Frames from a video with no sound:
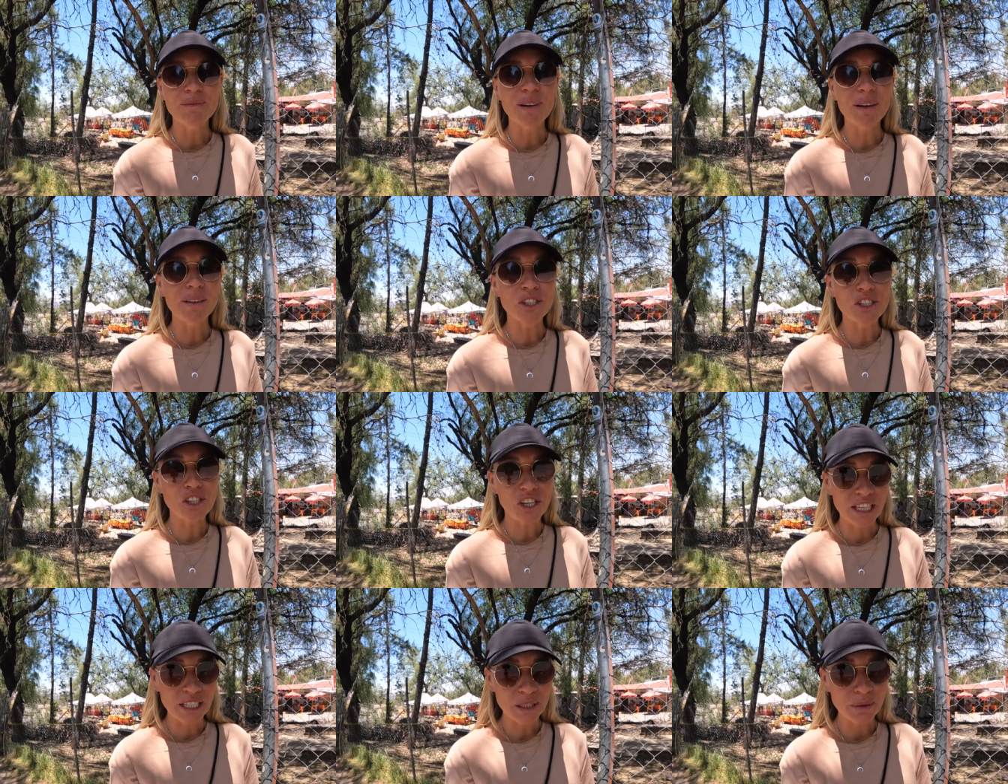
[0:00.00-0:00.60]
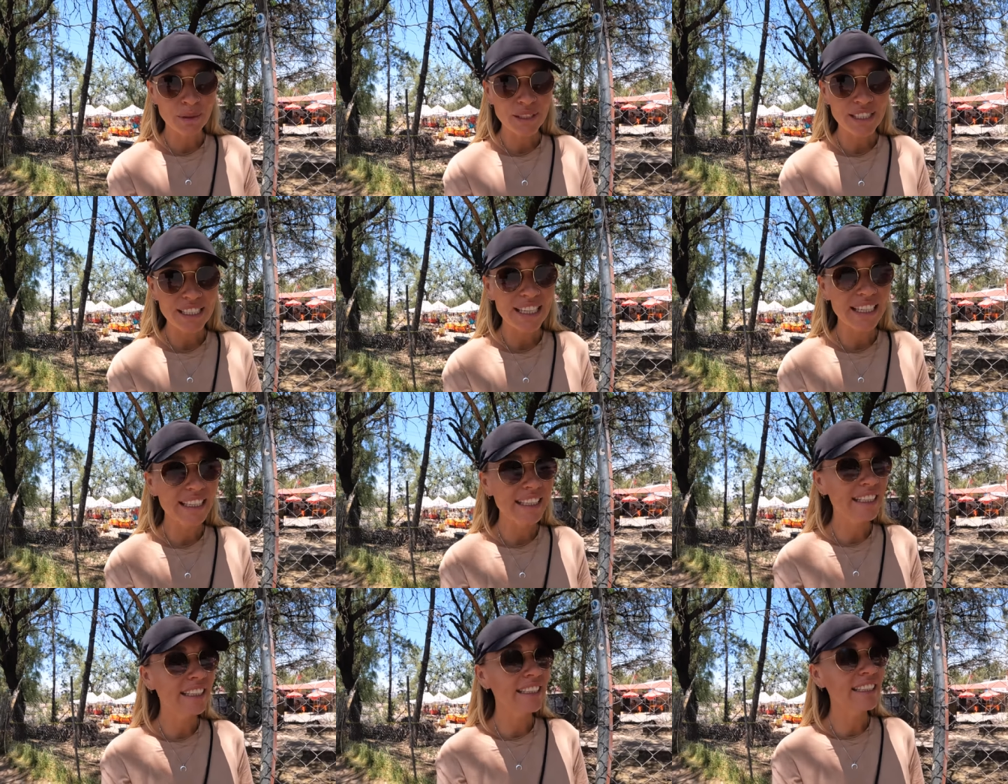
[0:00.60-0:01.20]
public transport to get
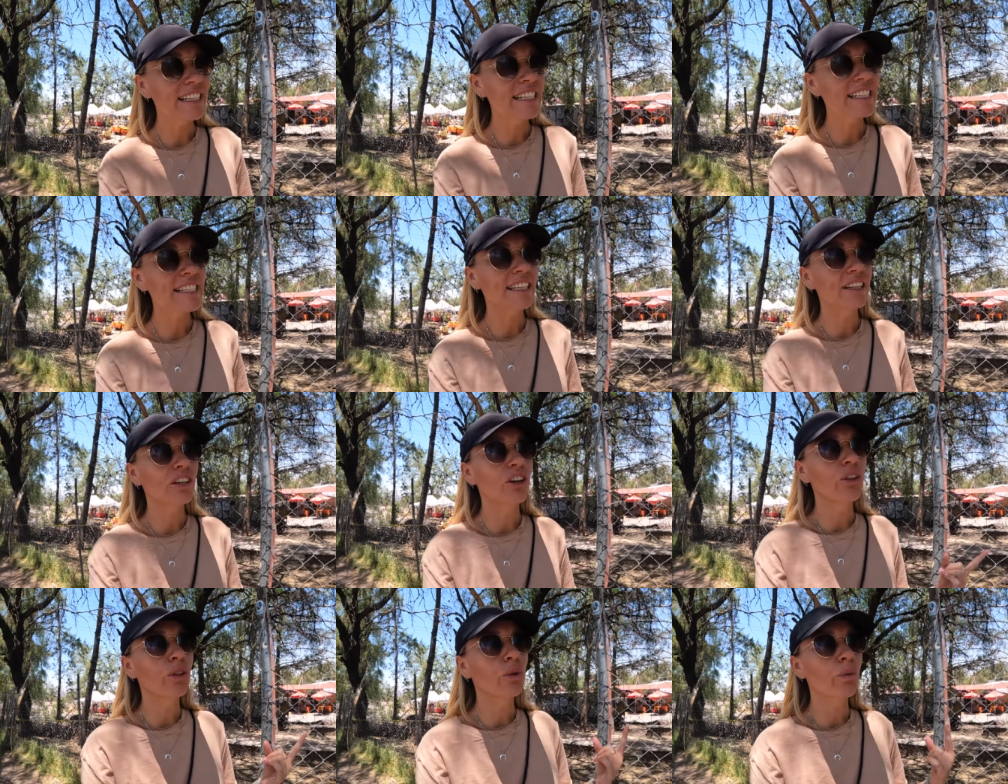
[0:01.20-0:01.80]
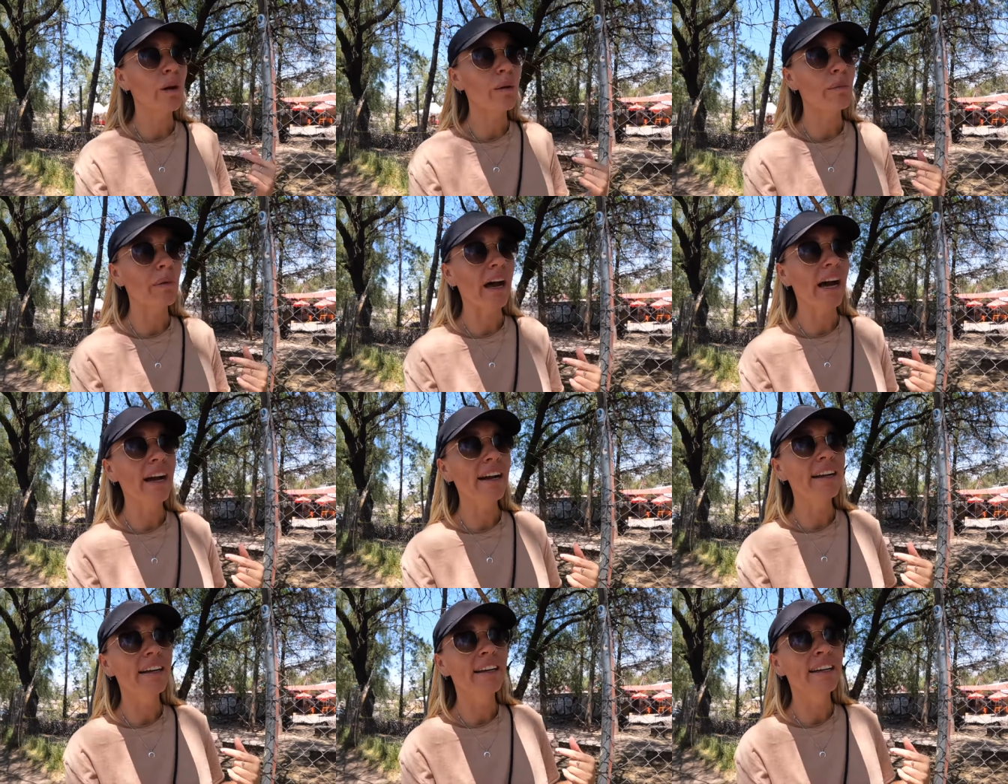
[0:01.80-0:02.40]
here is that on the way back,